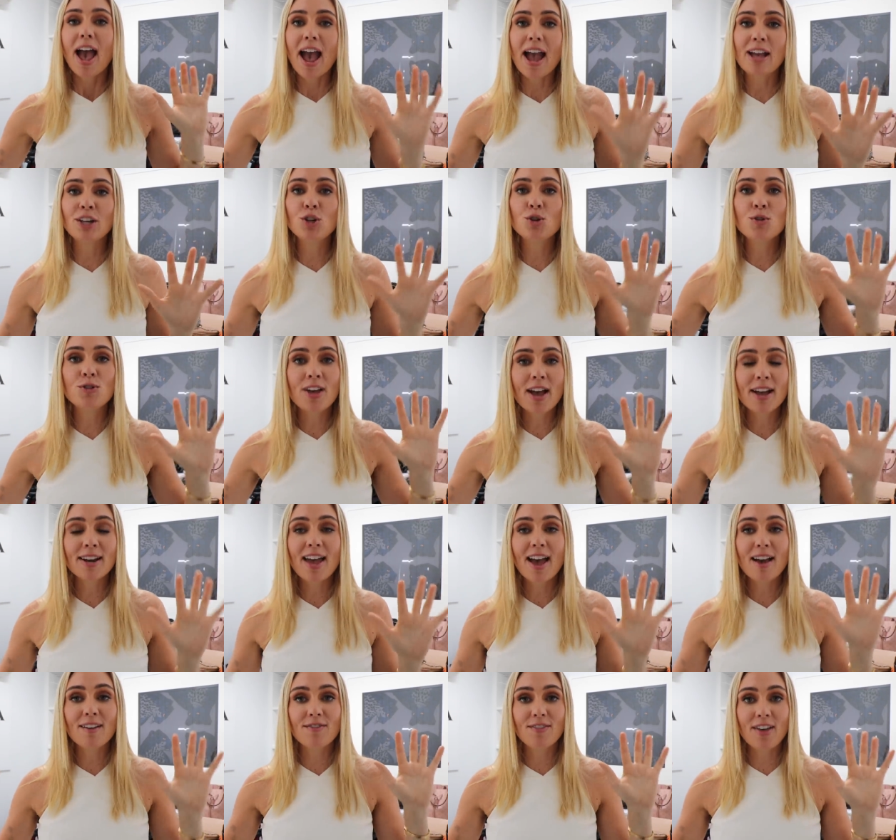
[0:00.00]
And you then
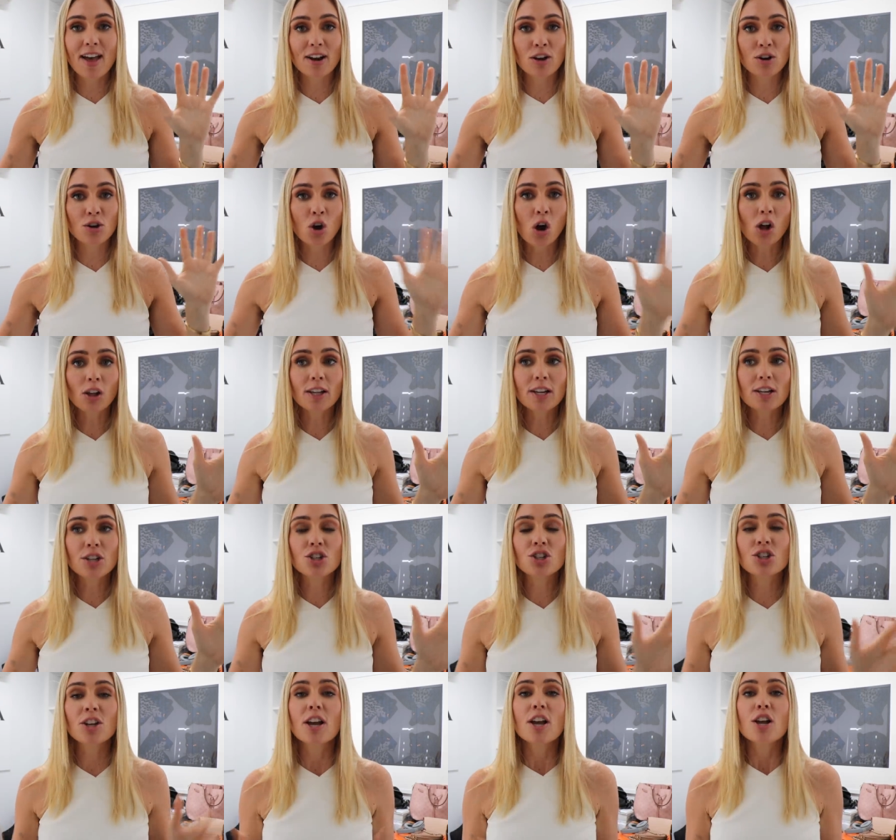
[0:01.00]
have that
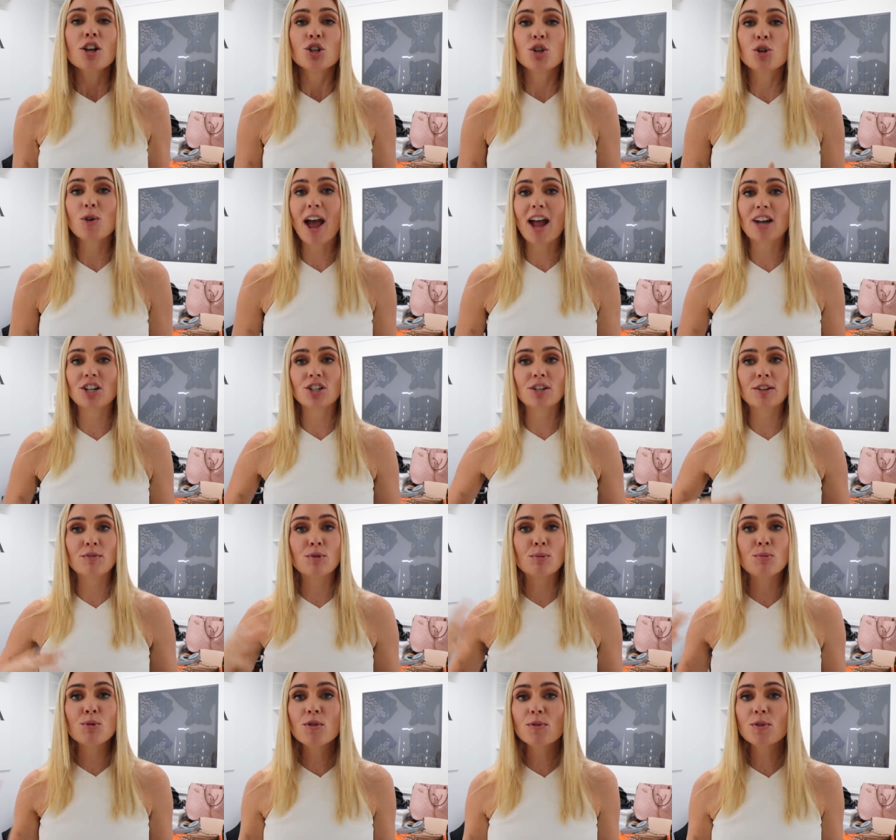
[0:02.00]
knowledge to actually
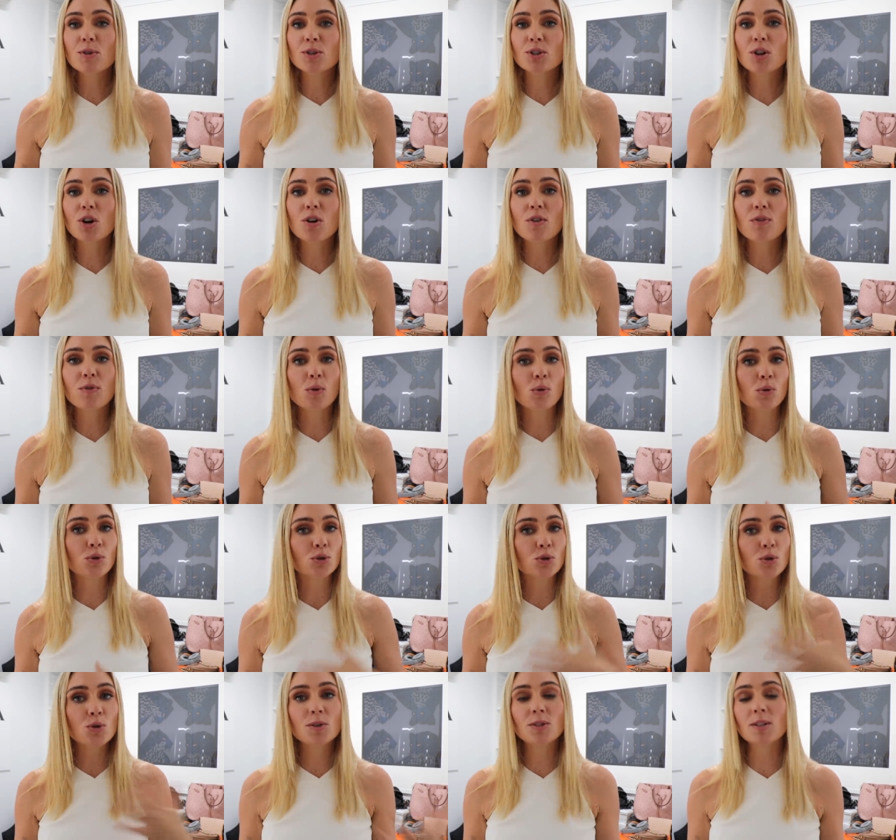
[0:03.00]
remove yourself or
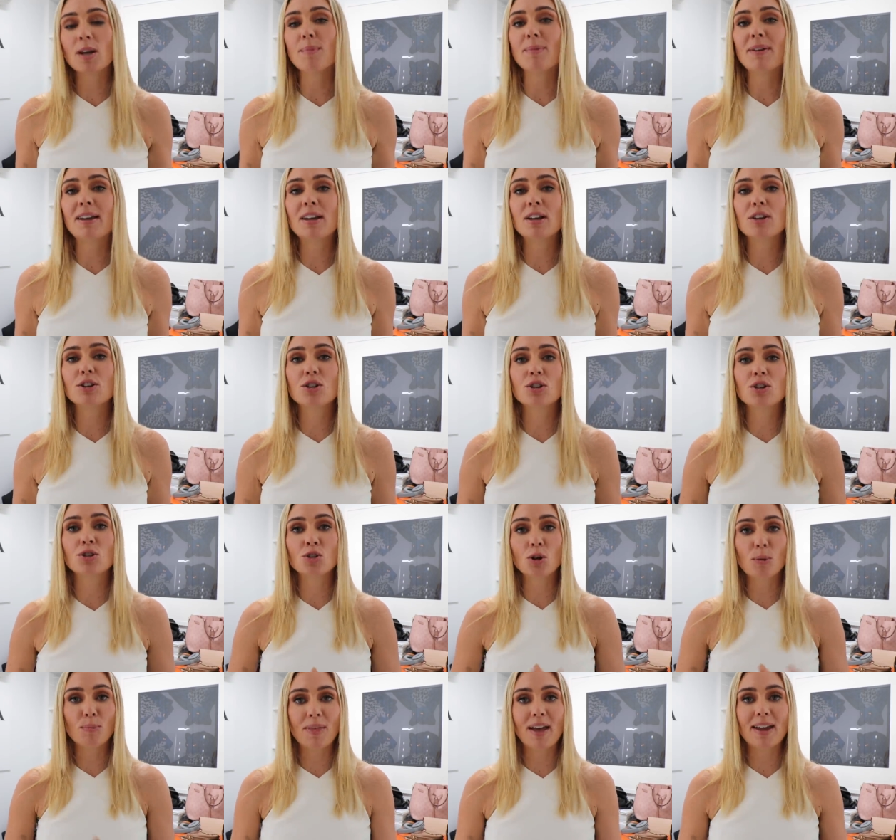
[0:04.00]
do something to
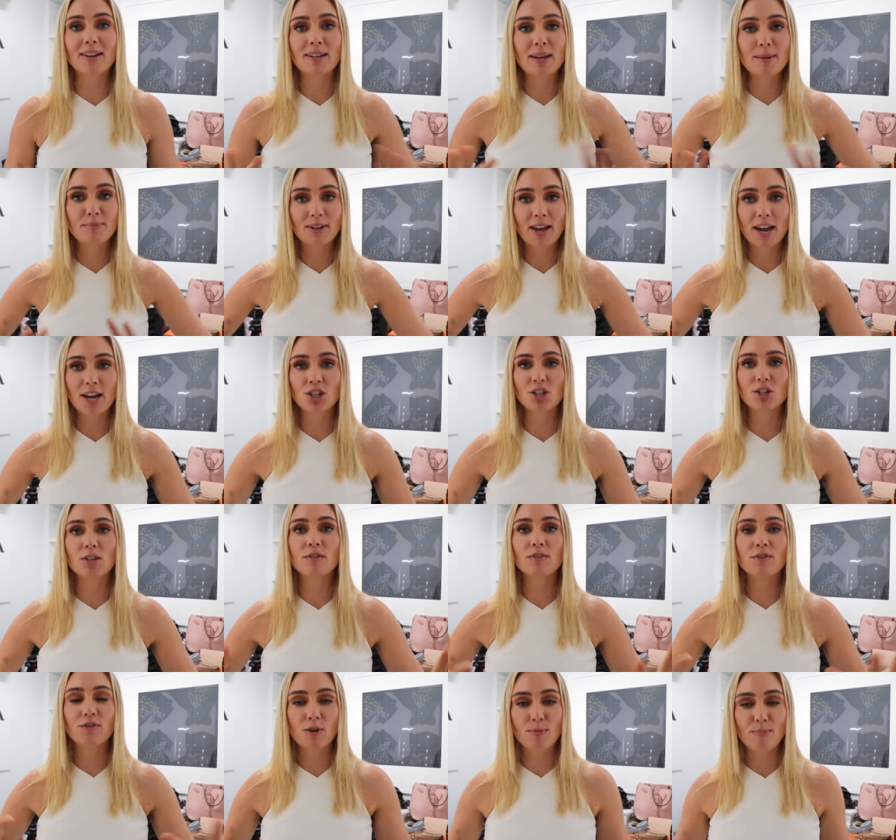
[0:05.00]
stop that
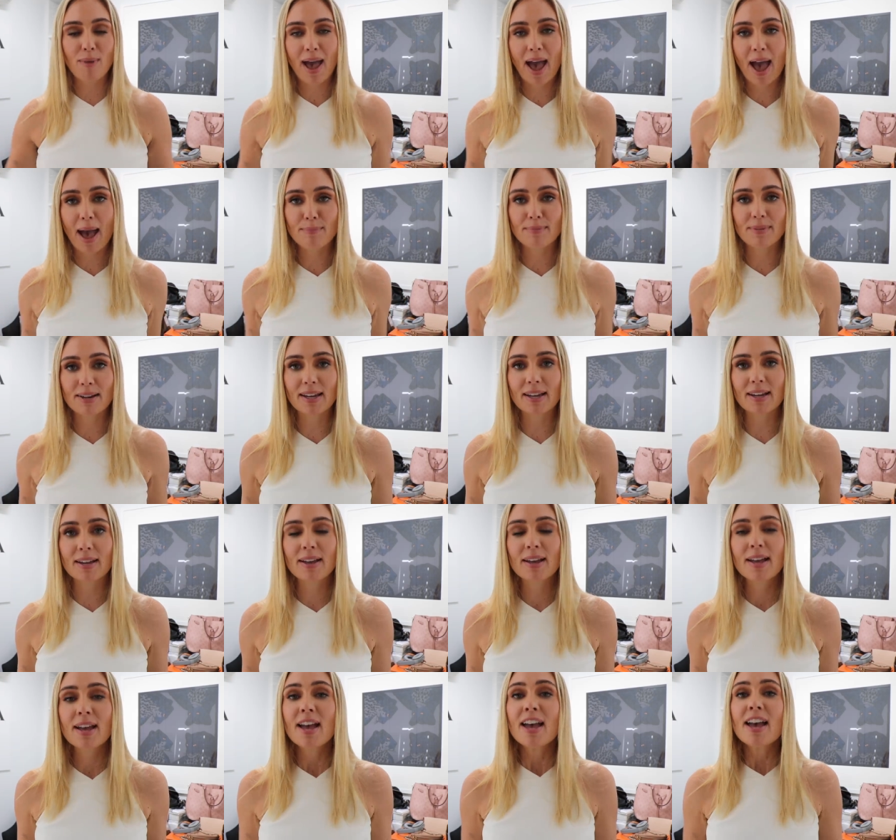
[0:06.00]
temptation from happening.
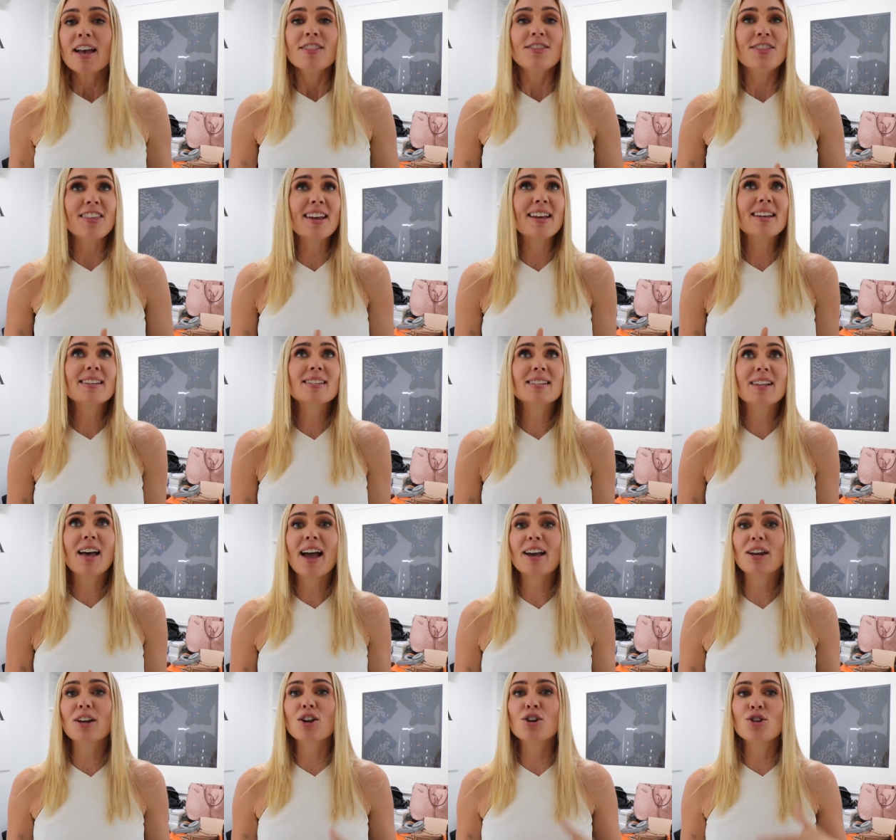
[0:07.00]
Things
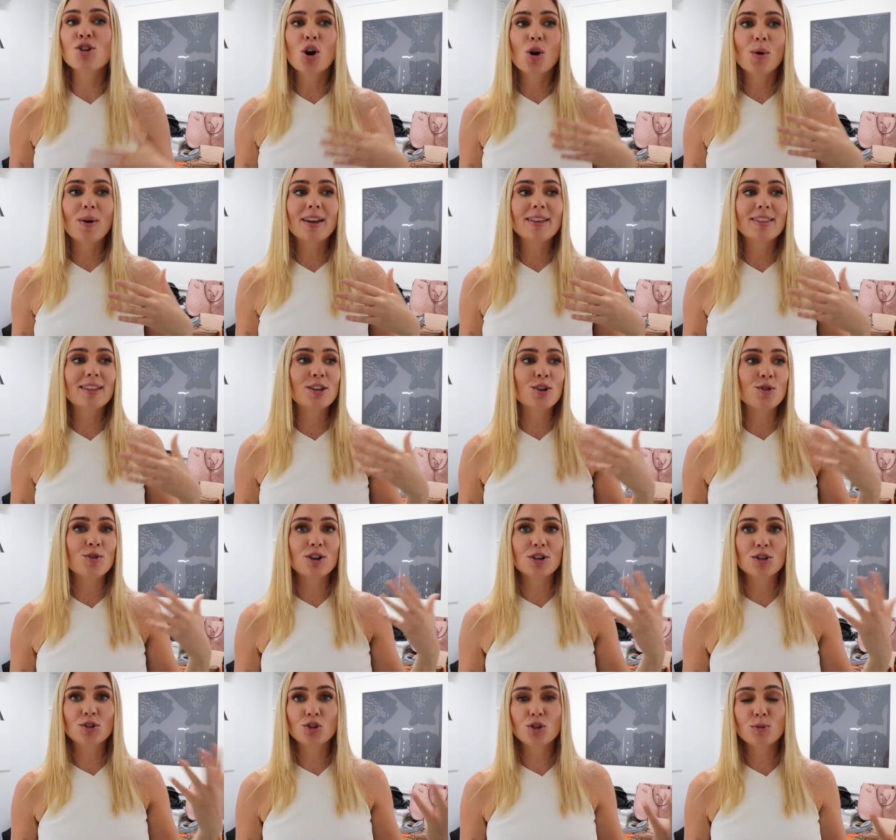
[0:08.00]
like knowing that you're
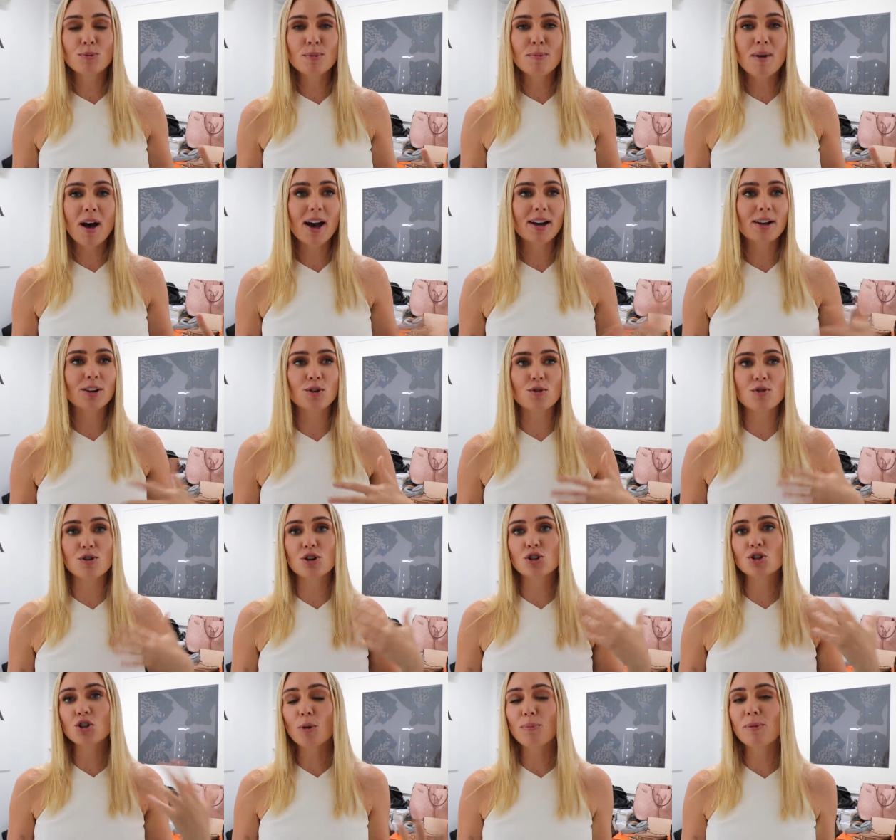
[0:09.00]
in a supermarket or in
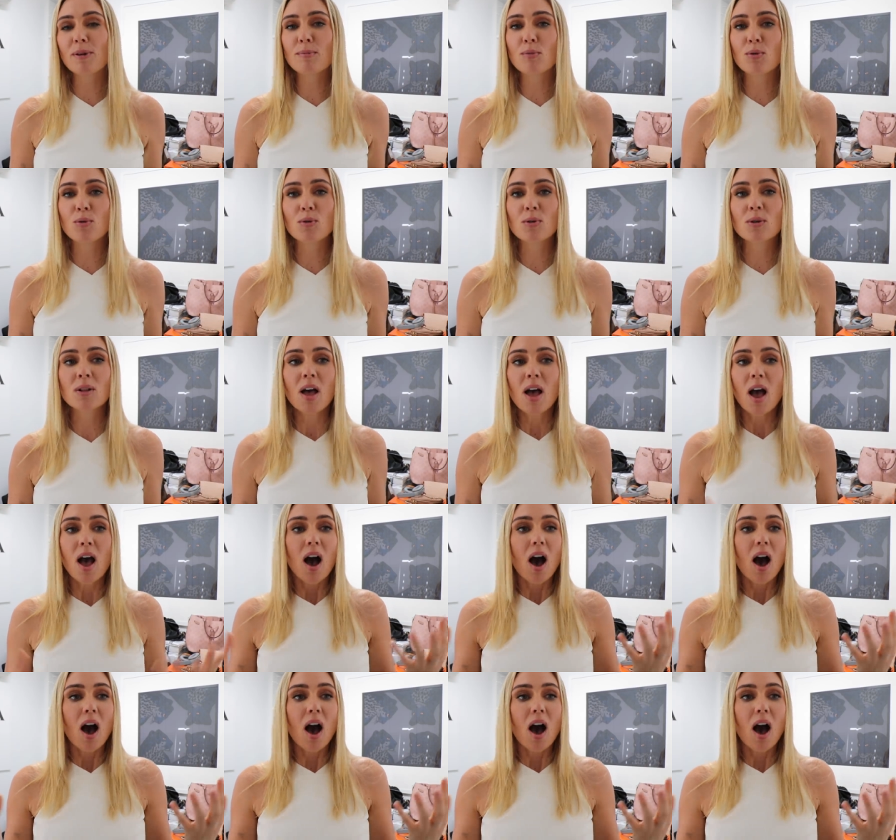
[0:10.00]
a shopping mall,